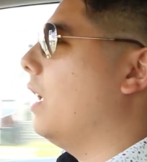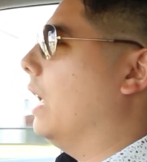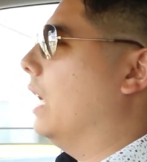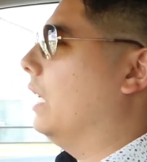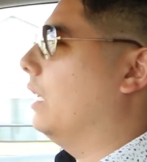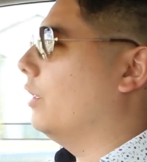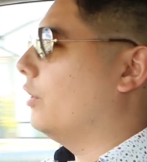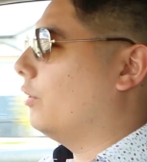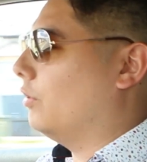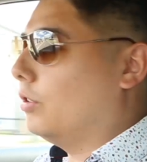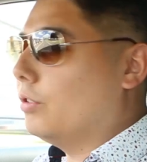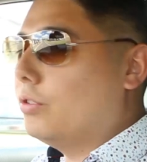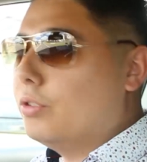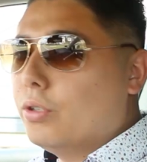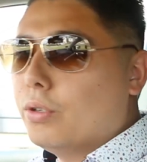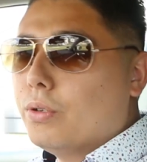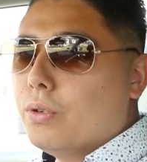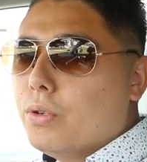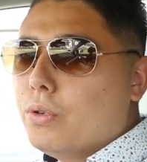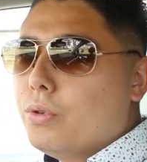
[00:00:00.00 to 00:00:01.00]
and it's to
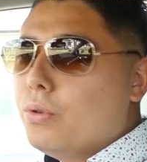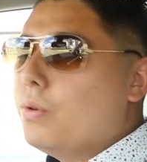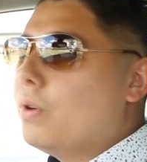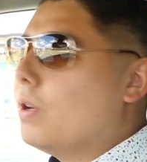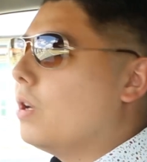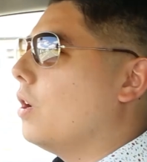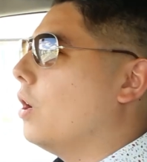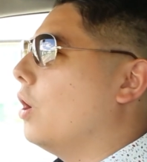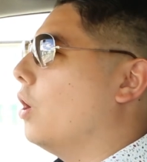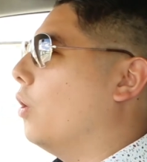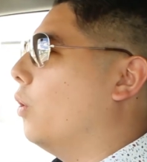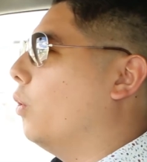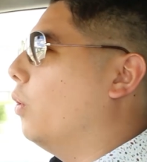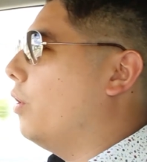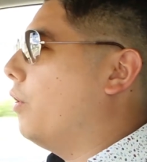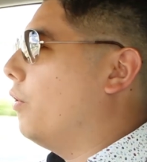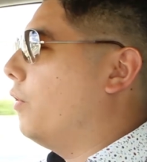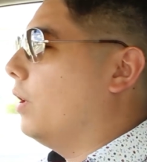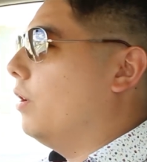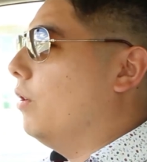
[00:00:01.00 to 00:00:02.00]
do
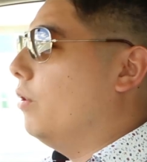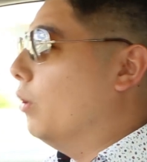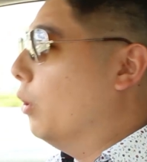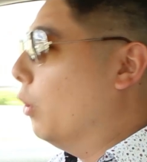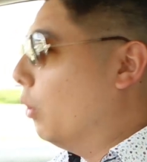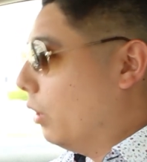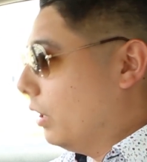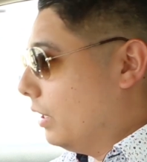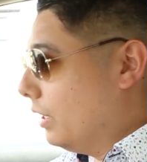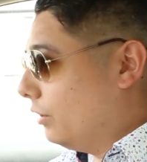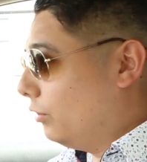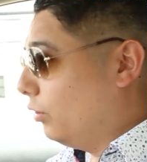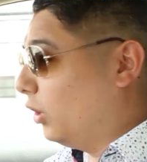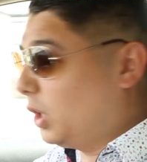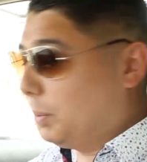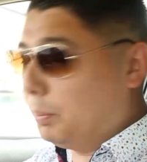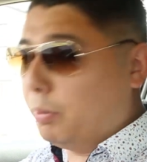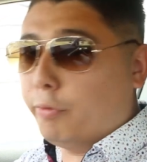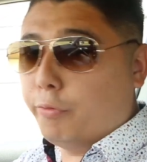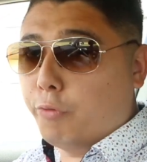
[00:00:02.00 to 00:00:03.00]
with the noise,
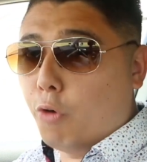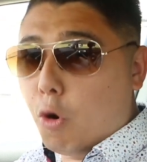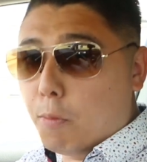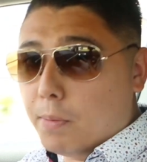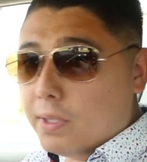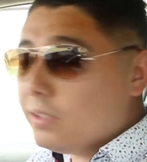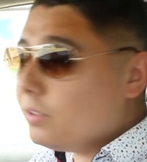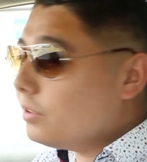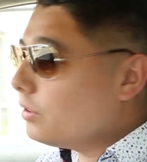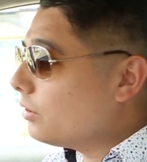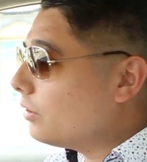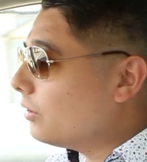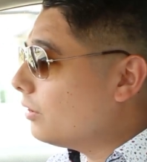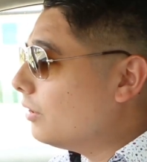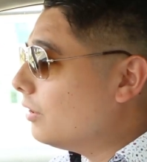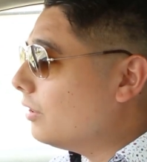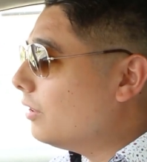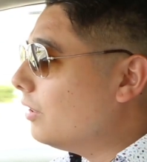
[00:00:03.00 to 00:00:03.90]
not the performance,